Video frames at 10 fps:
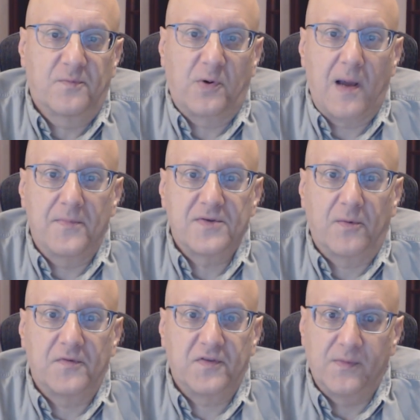of problems that
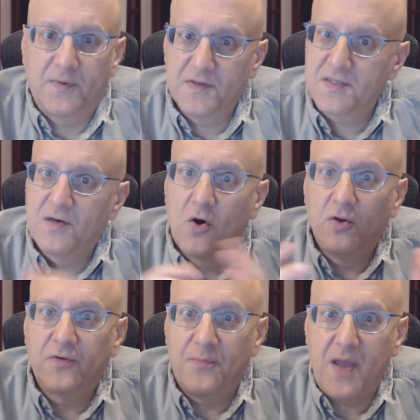we've seen. But this is an
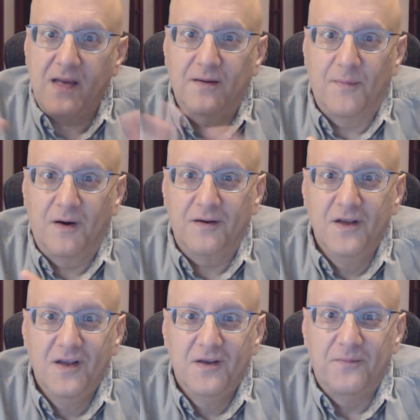old debate
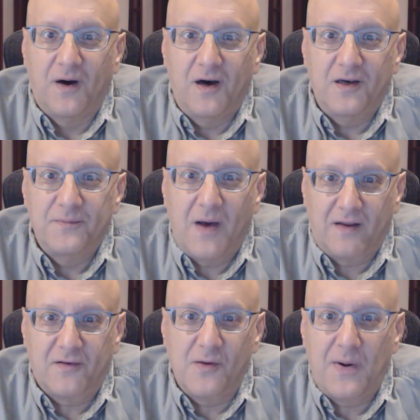in
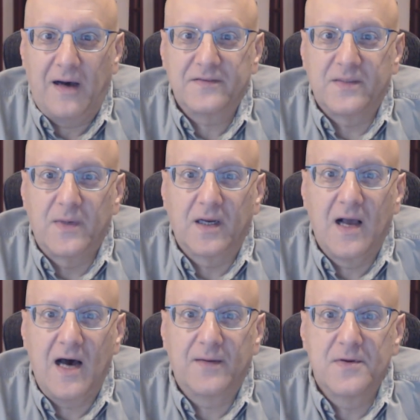monetary policy among
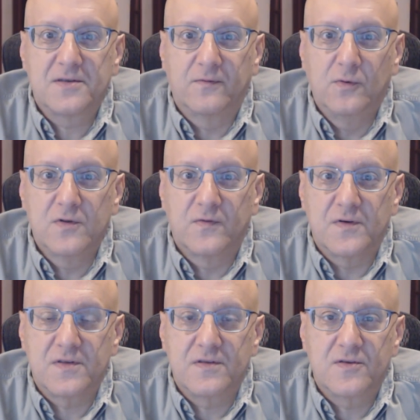economists of rules
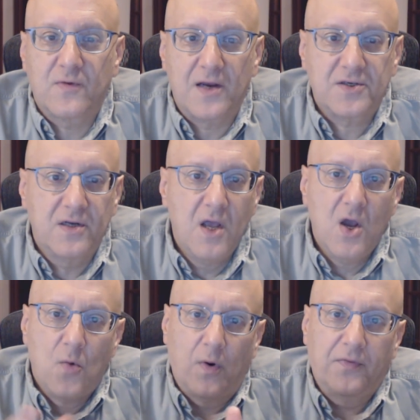versus discretion.
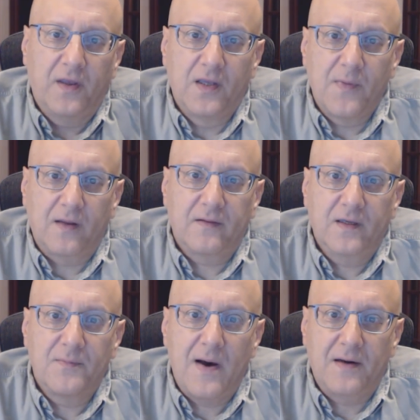One thing you might
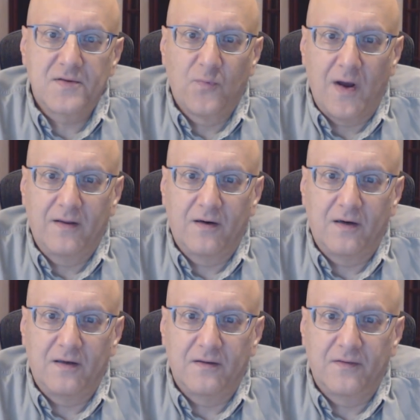think about is
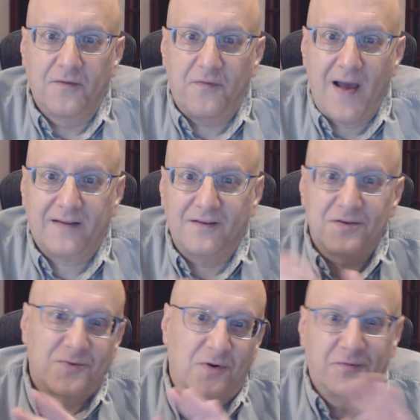whether the fact that
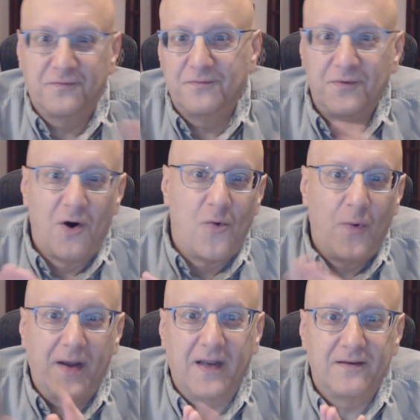there's sort of no
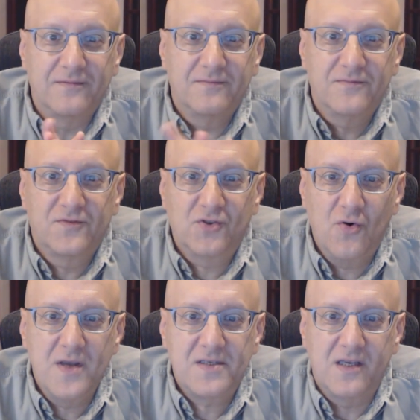winning
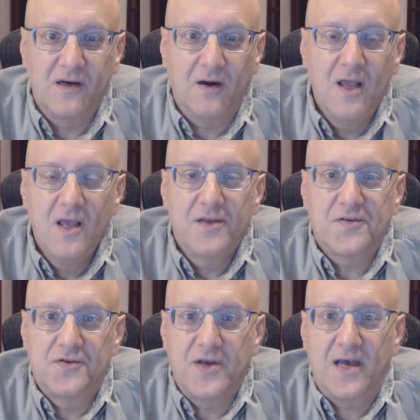choice here
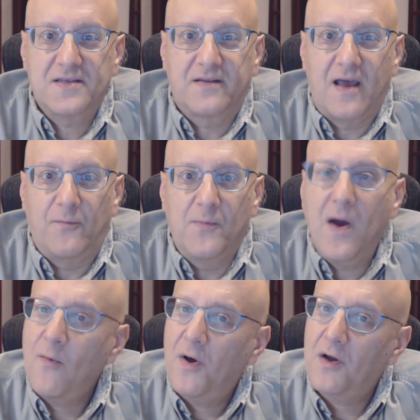suggests that we
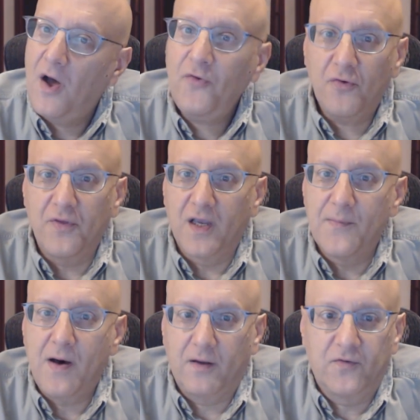might want to also think
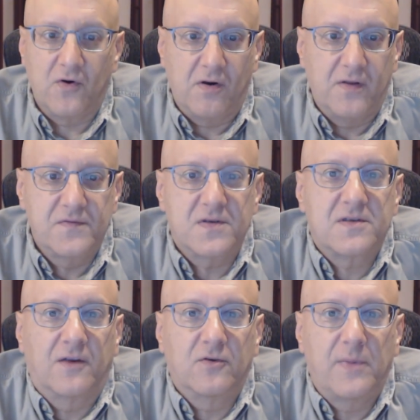about alternatives to
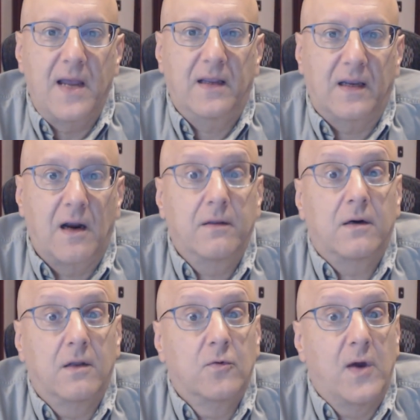central banking. Are there
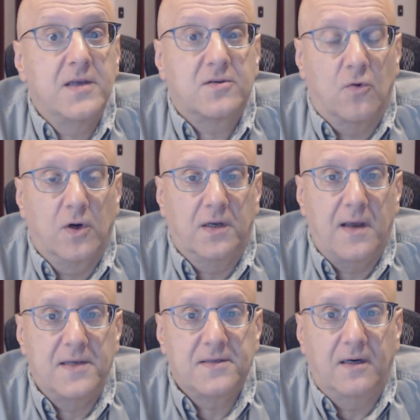other ways to
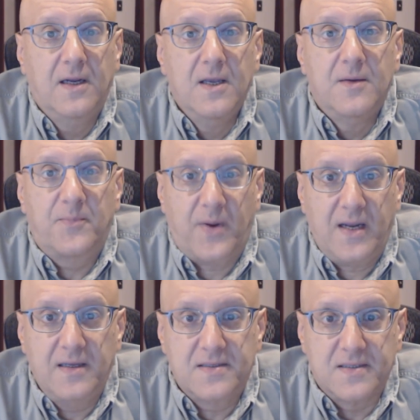organize our
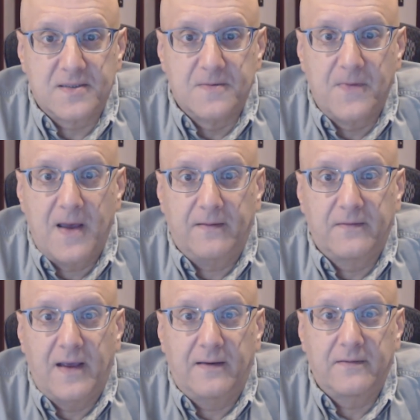banking system
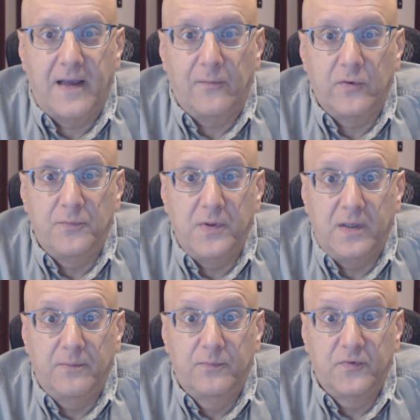that would
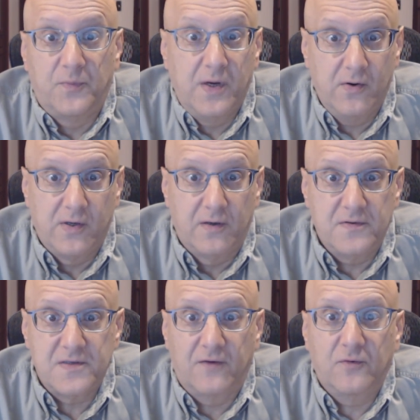be superior
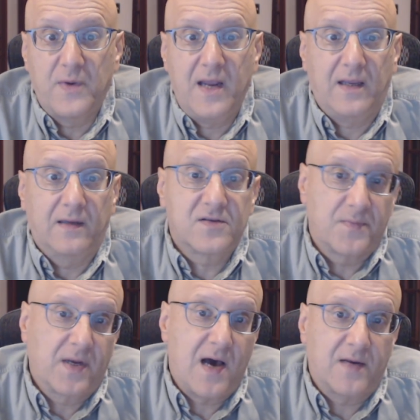to central banking? And
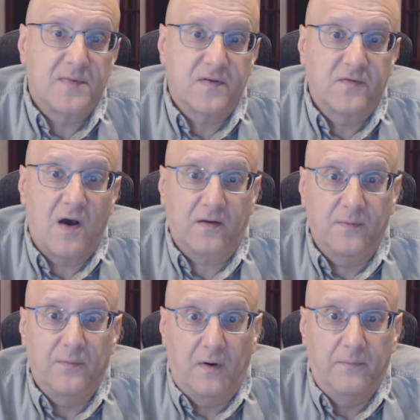some economists have talked
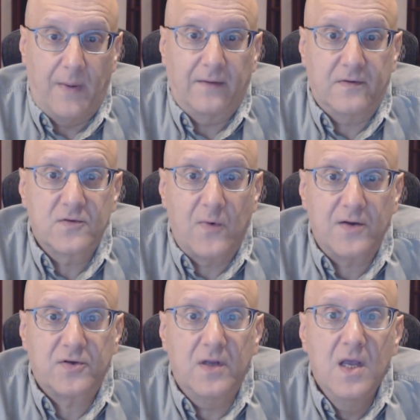about this
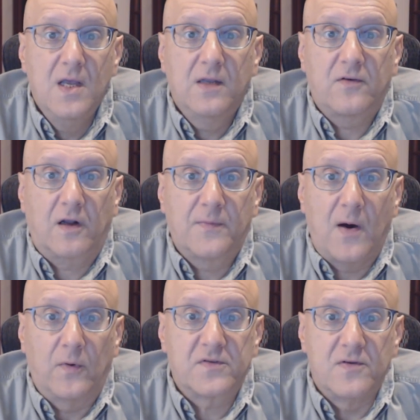question, talked
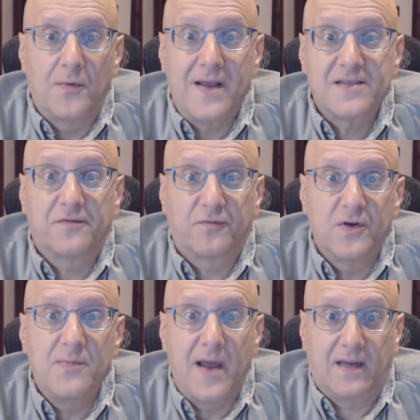about what's known as a
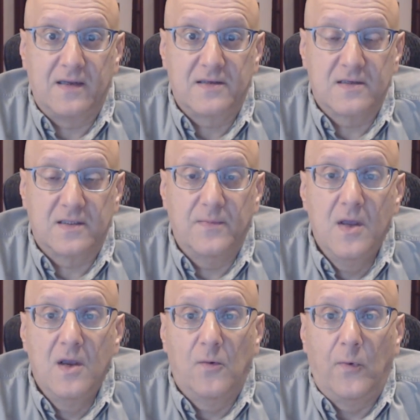free banking system,
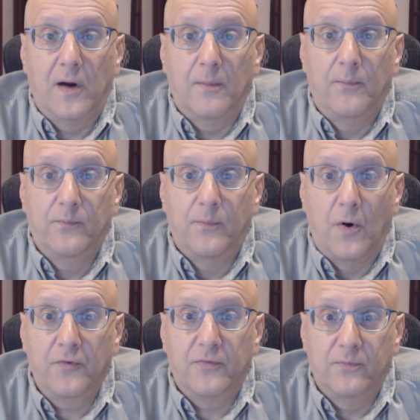where
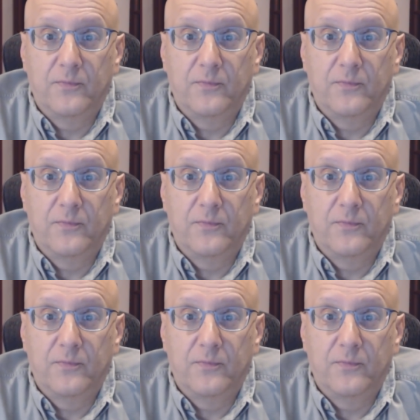both